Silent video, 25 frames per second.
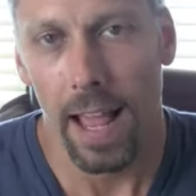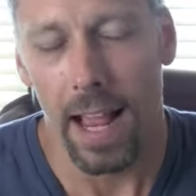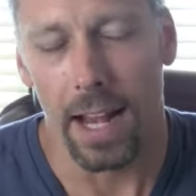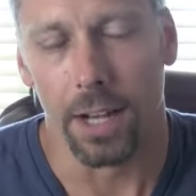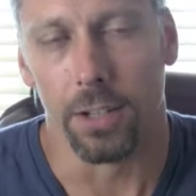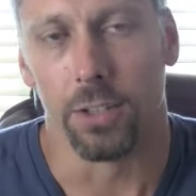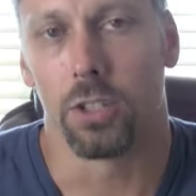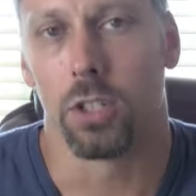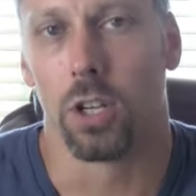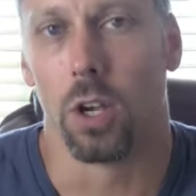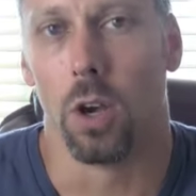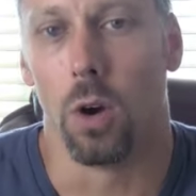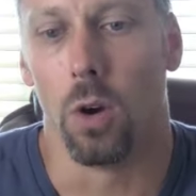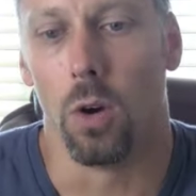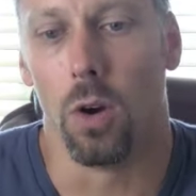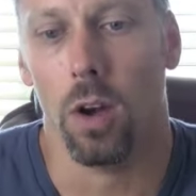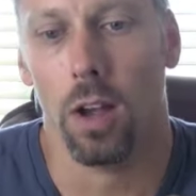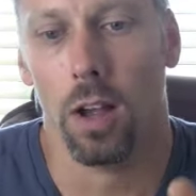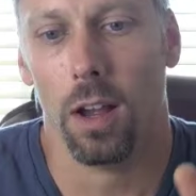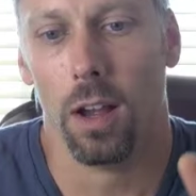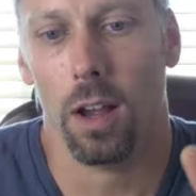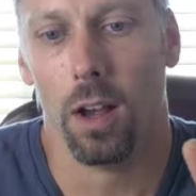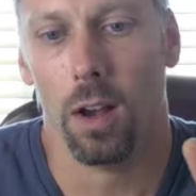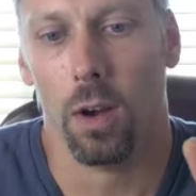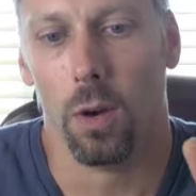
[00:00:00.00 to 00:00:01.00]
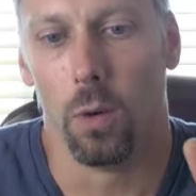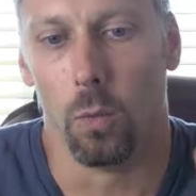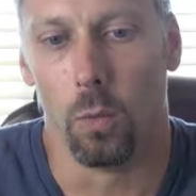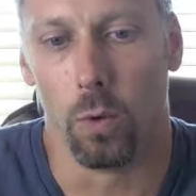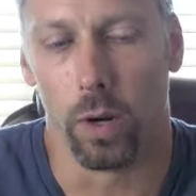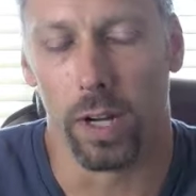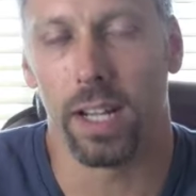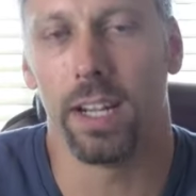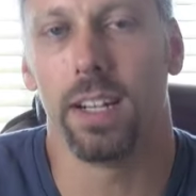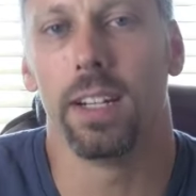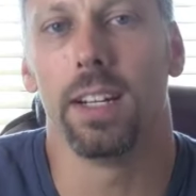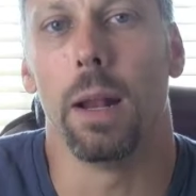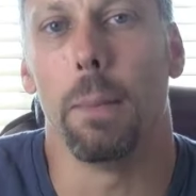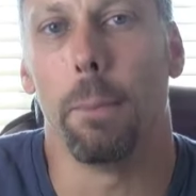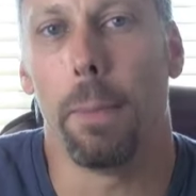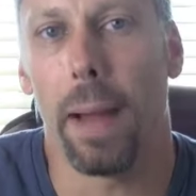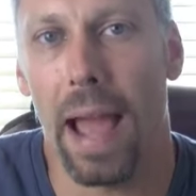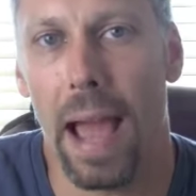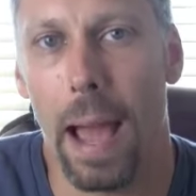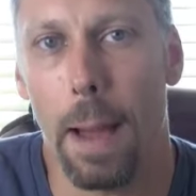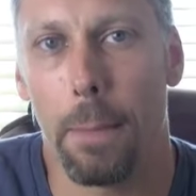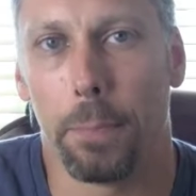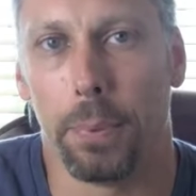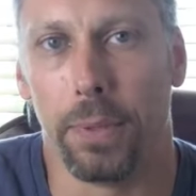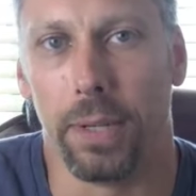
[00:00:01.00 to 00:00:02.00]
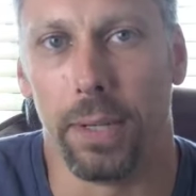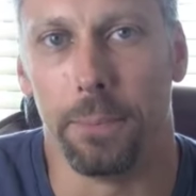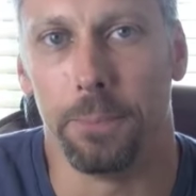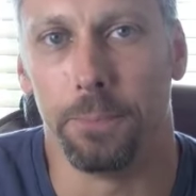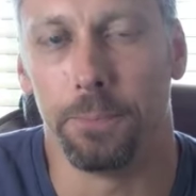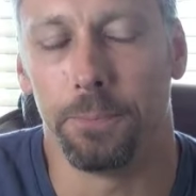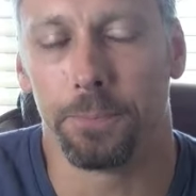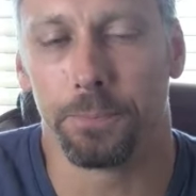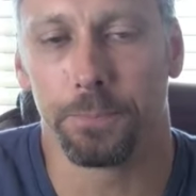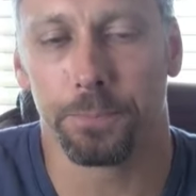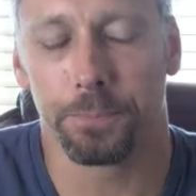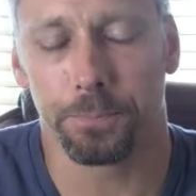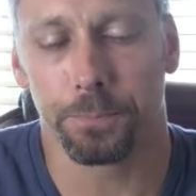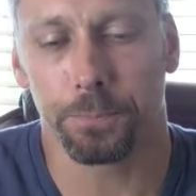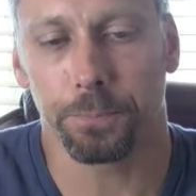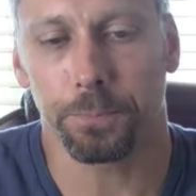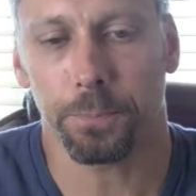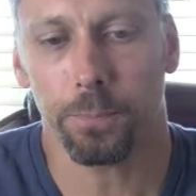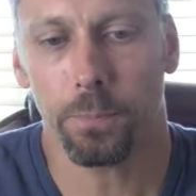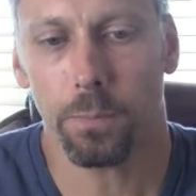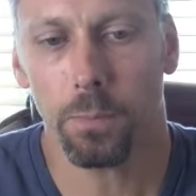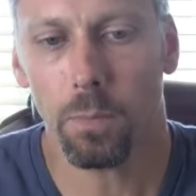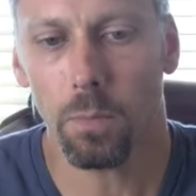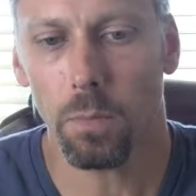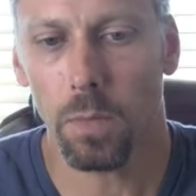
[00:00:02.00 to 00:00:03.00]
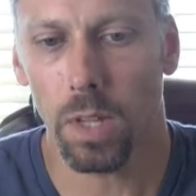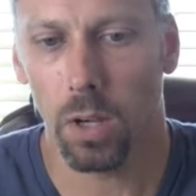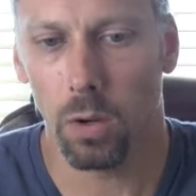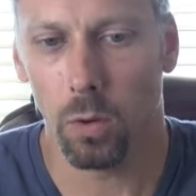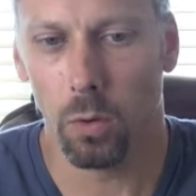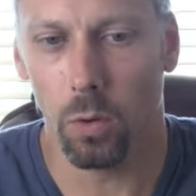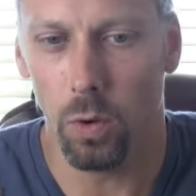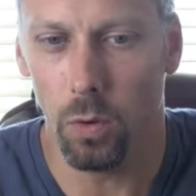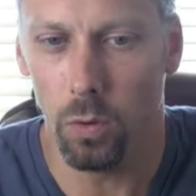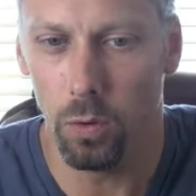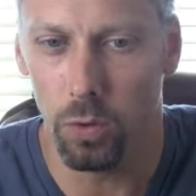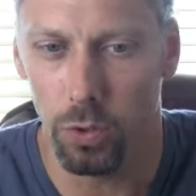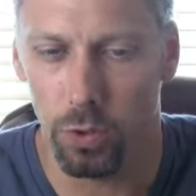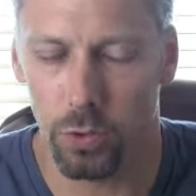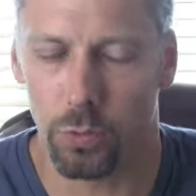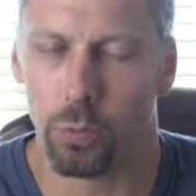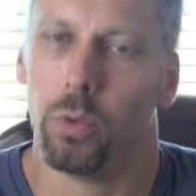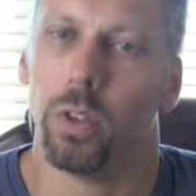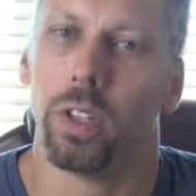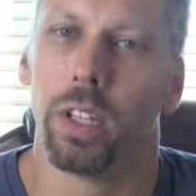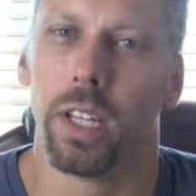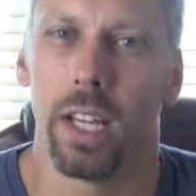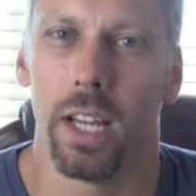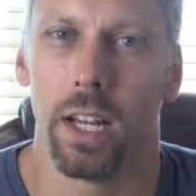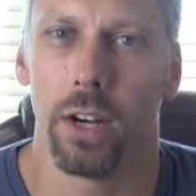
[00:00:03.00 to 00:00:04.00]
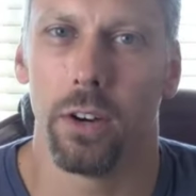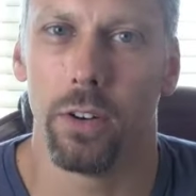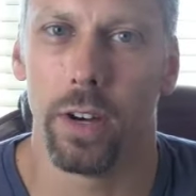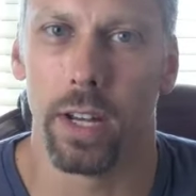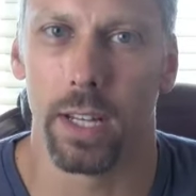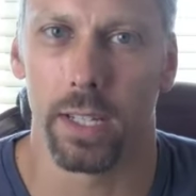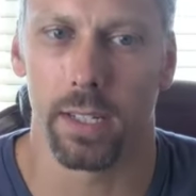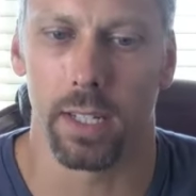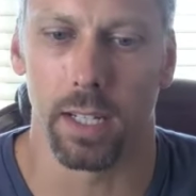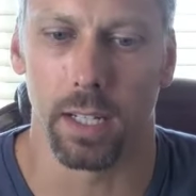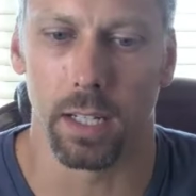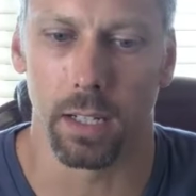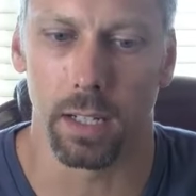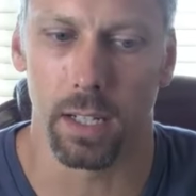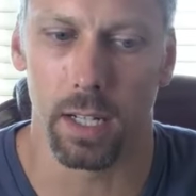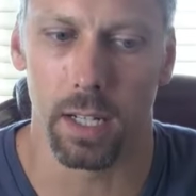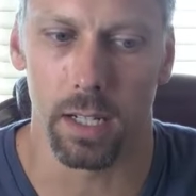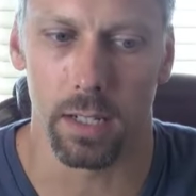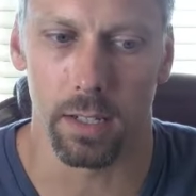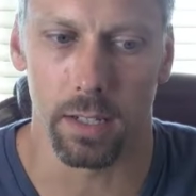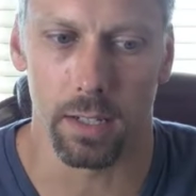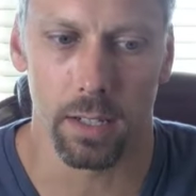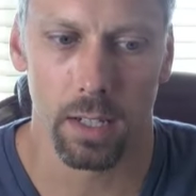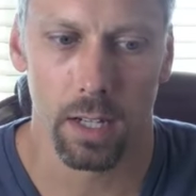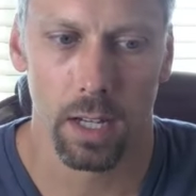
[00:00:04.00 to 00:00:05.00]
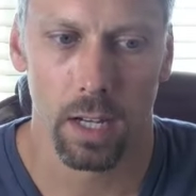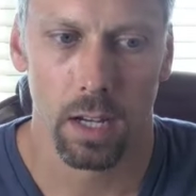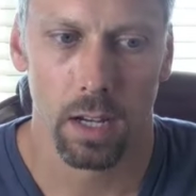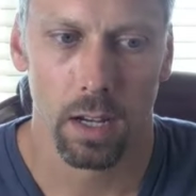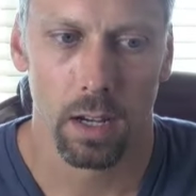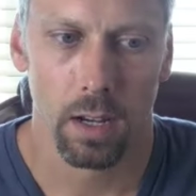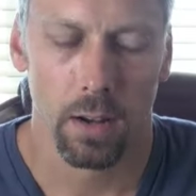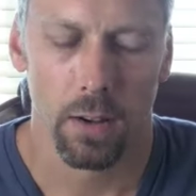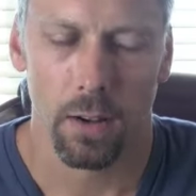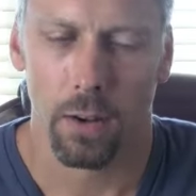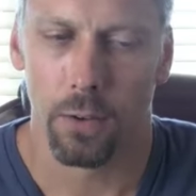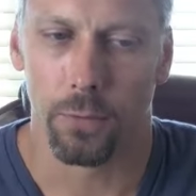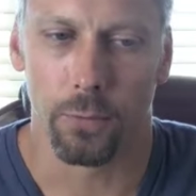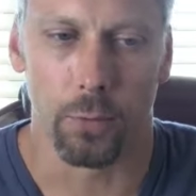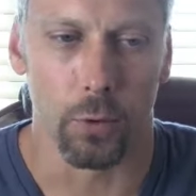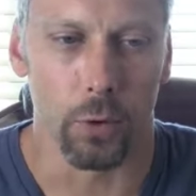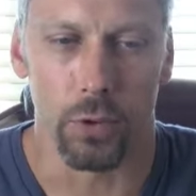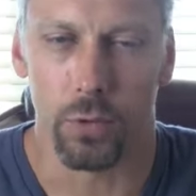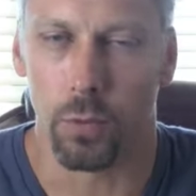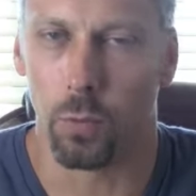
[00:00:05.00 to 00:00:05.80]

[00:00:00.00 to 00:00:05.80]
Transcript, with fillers: And so what ended up happening is really interesting because for